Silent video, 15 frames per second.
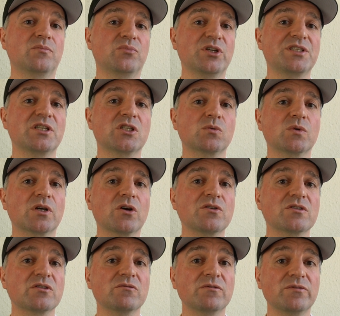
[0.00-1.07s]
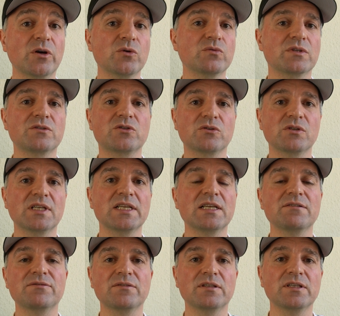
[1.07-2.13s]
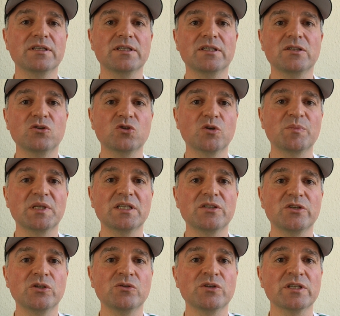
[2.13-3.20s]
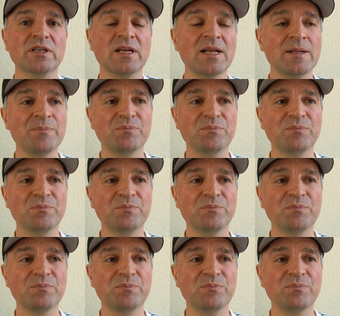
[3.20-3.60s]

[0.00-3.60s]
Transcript: British were going to vote to leave the European Union,